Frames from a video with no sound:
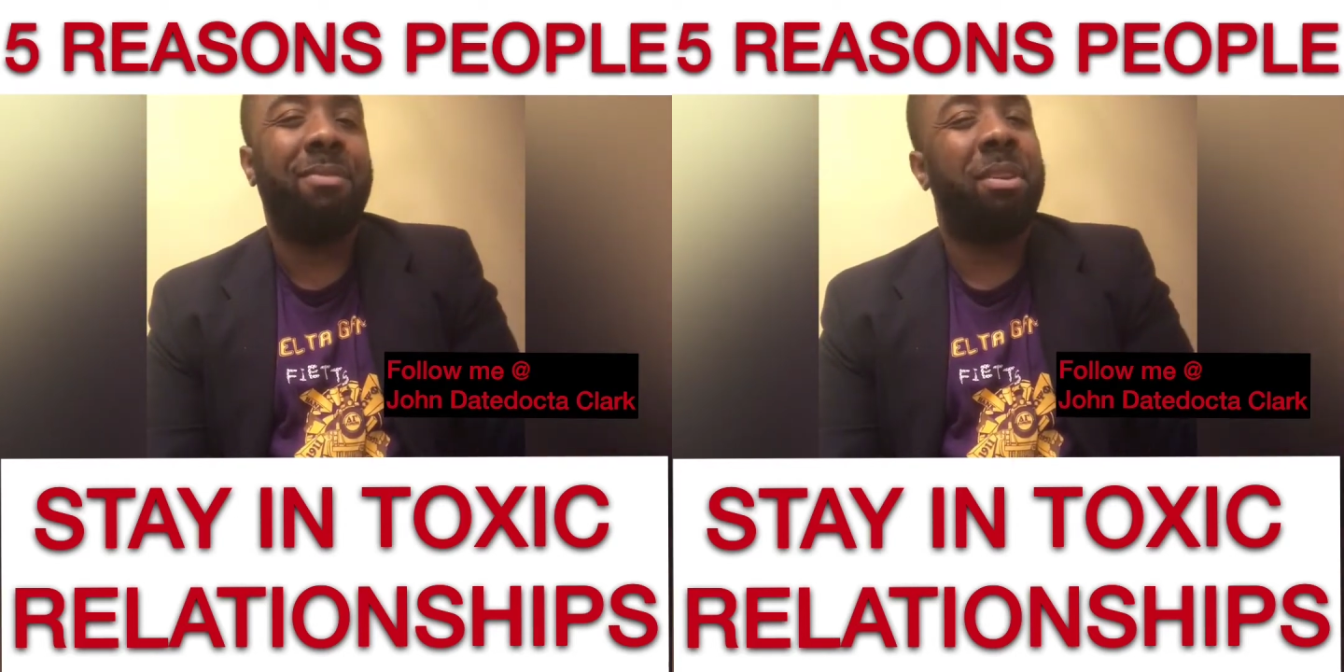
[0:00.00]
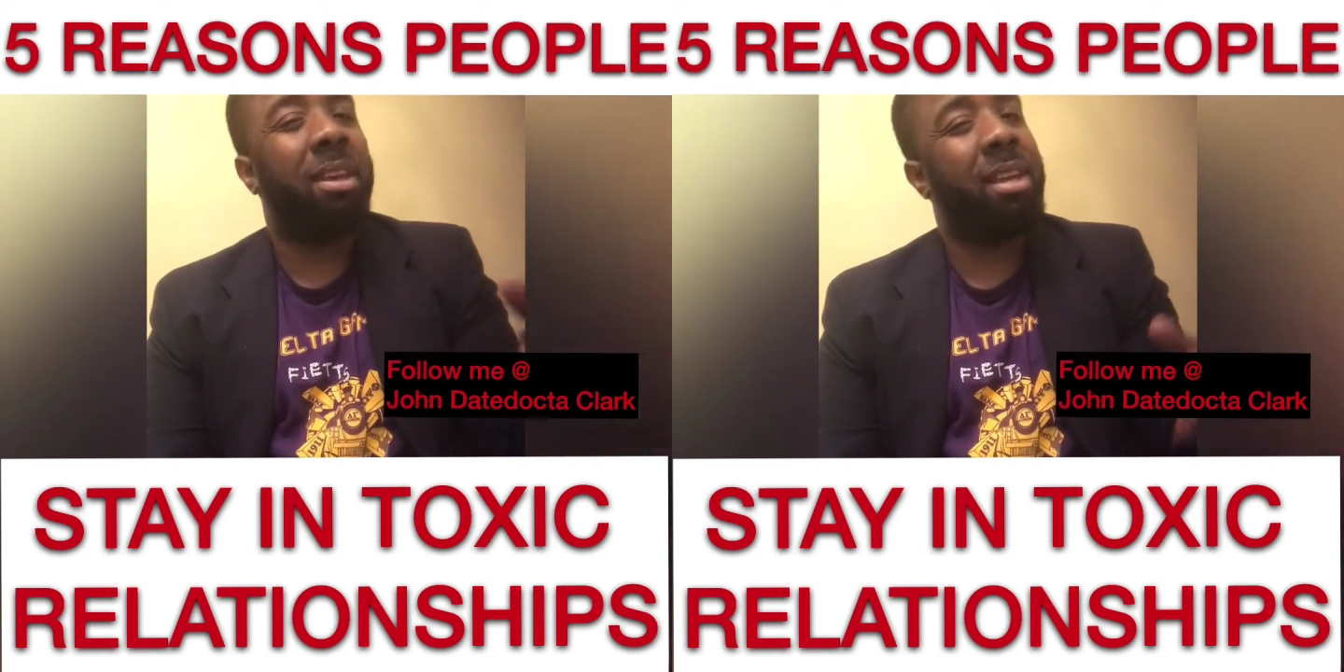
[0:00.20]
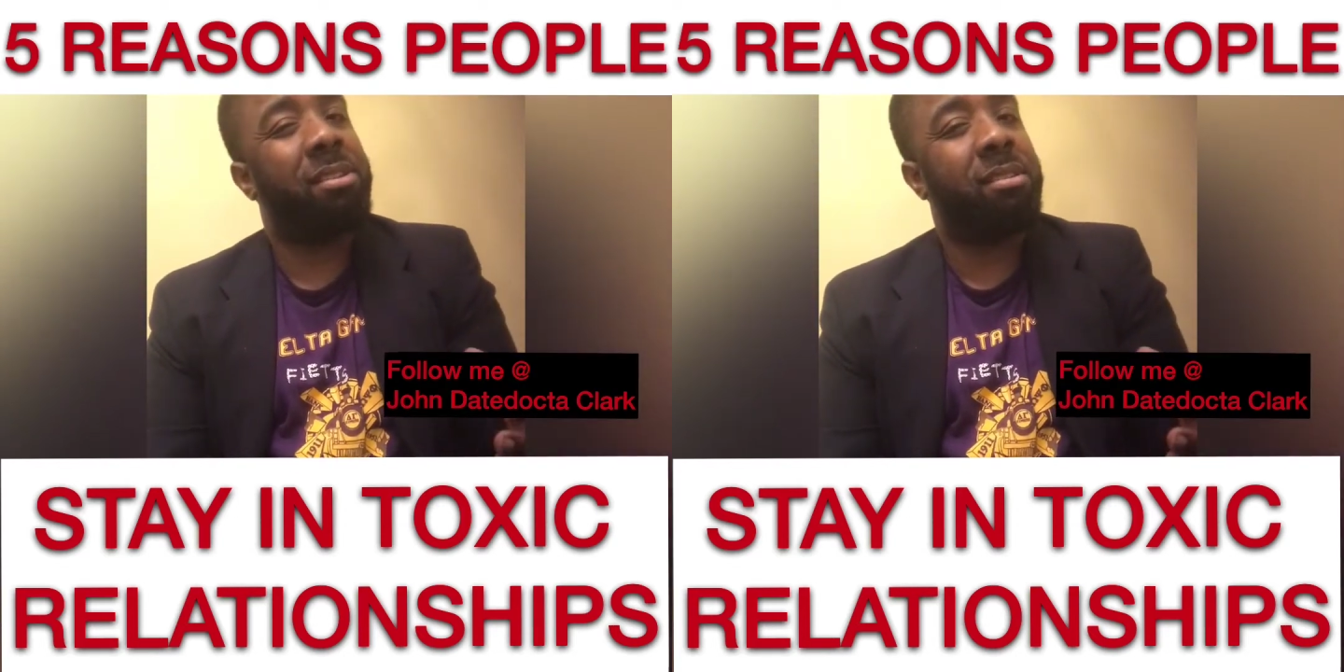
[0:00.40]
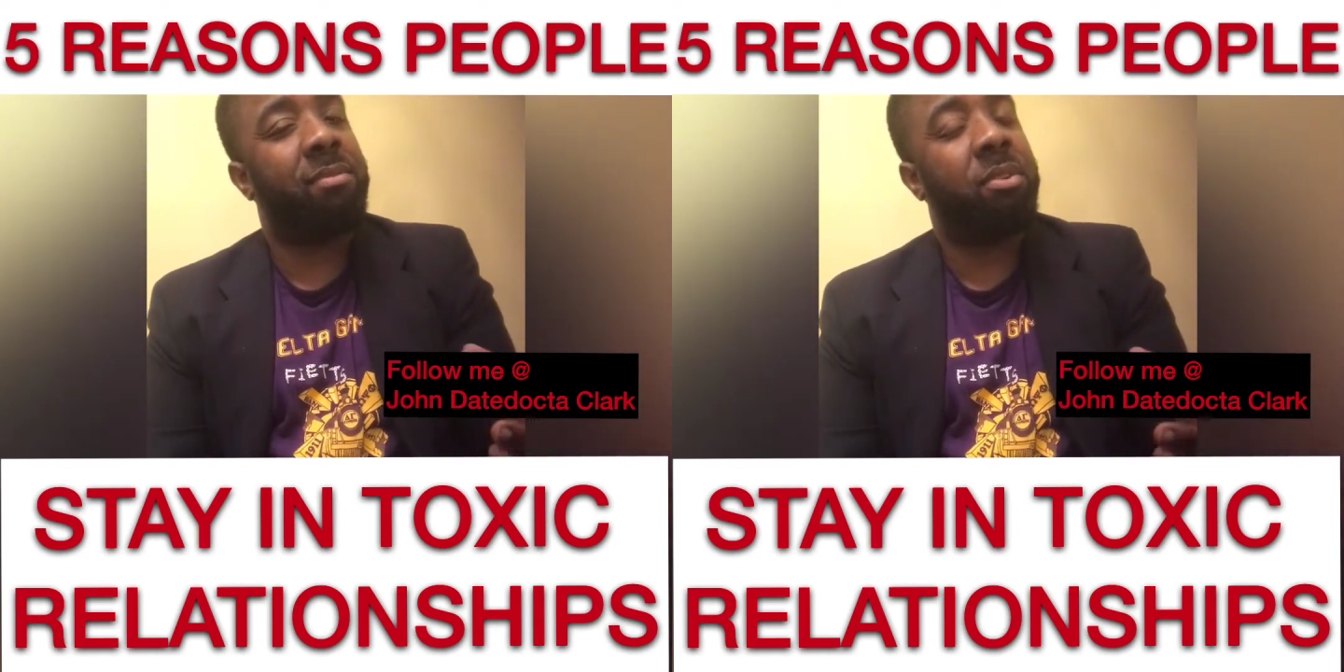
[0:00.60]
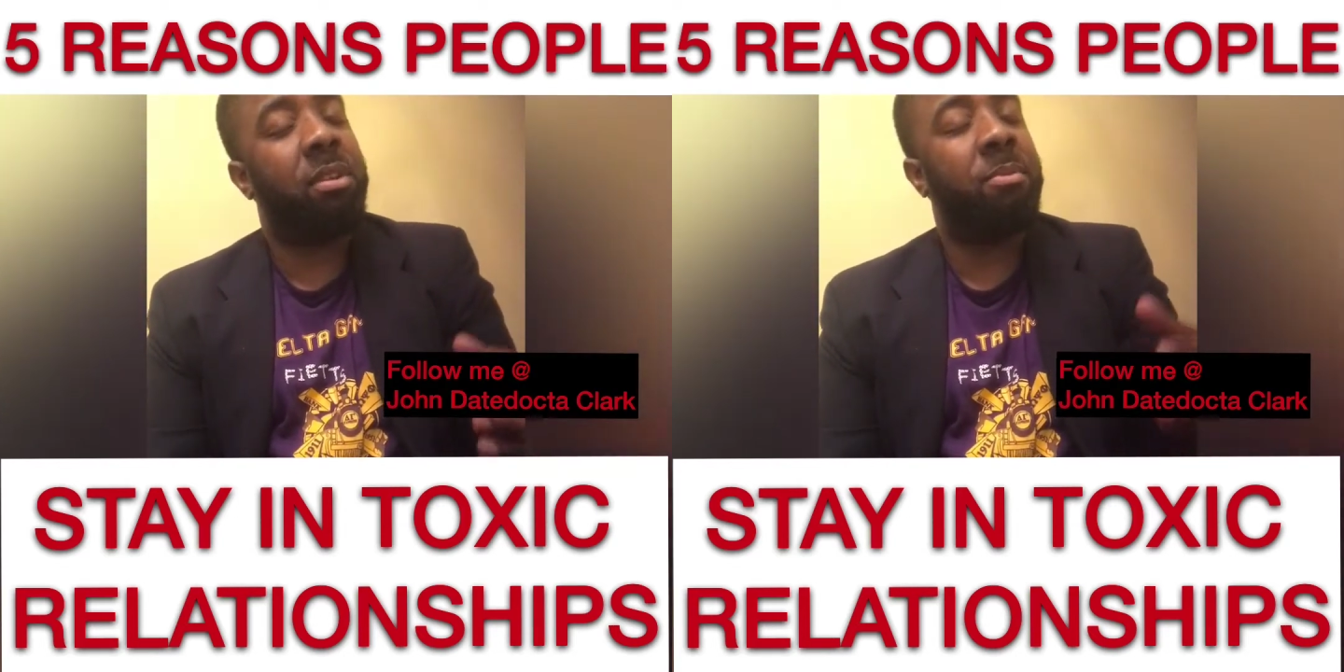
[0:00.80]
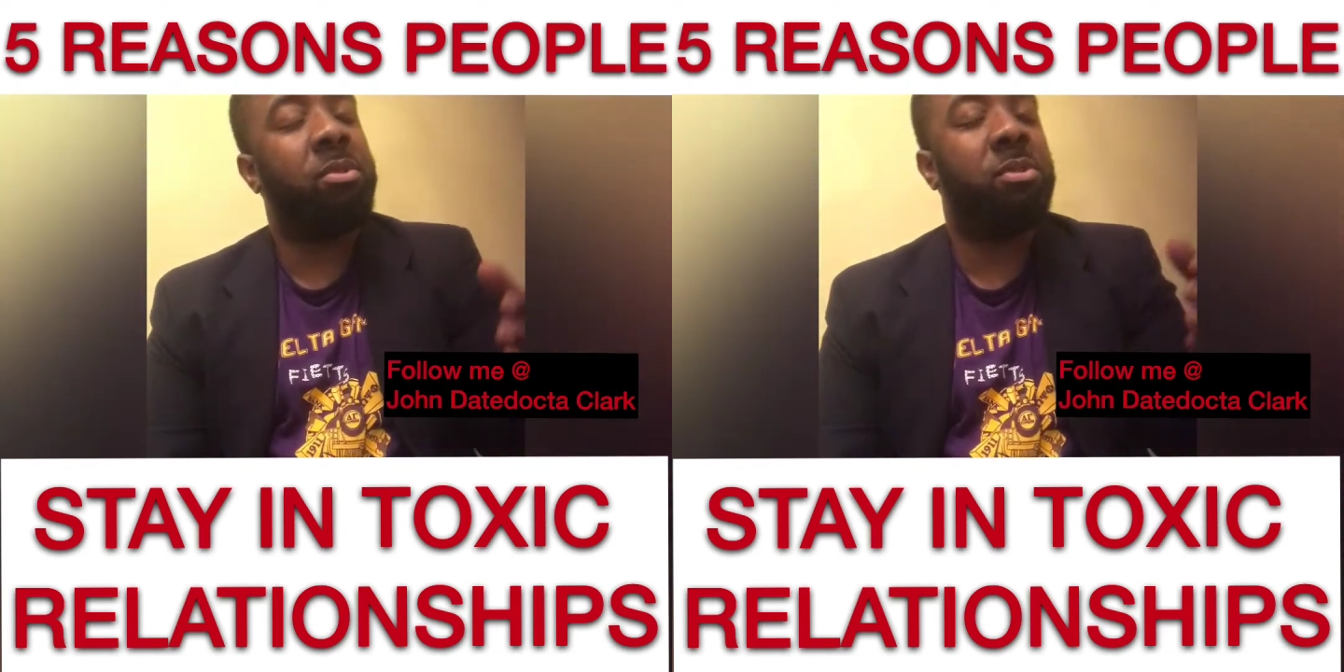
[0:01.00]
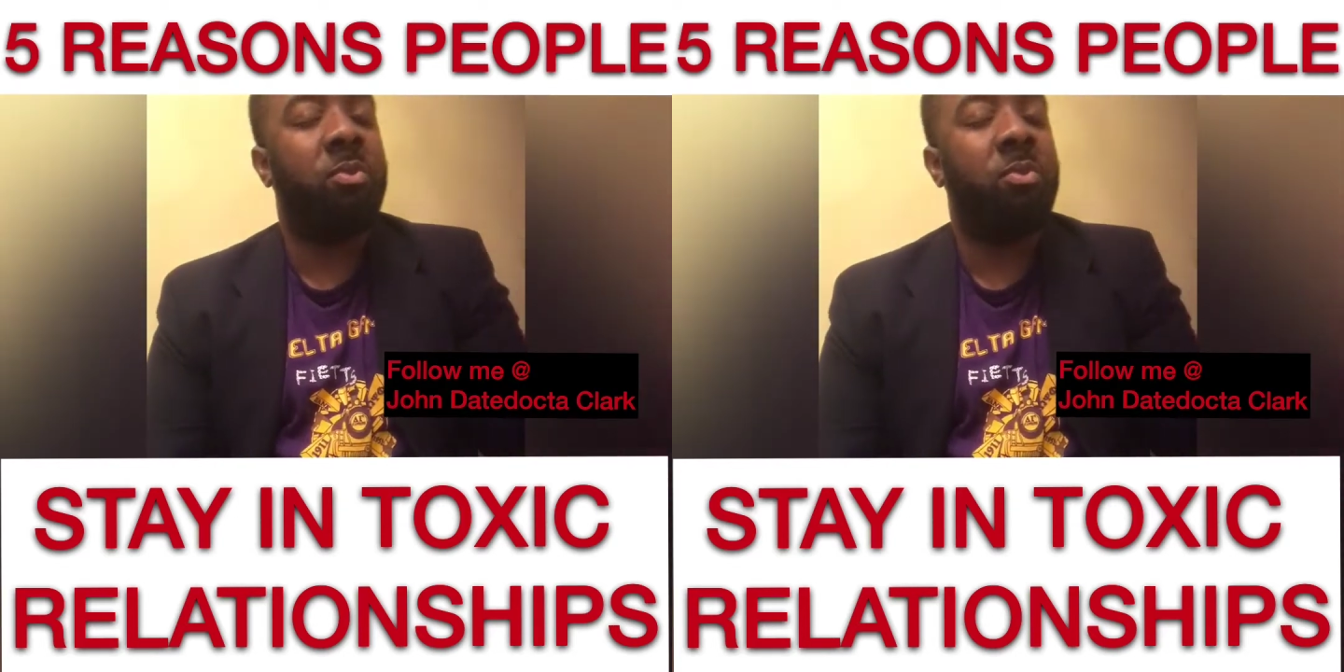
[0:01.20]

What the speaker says: for the interest, for the emotional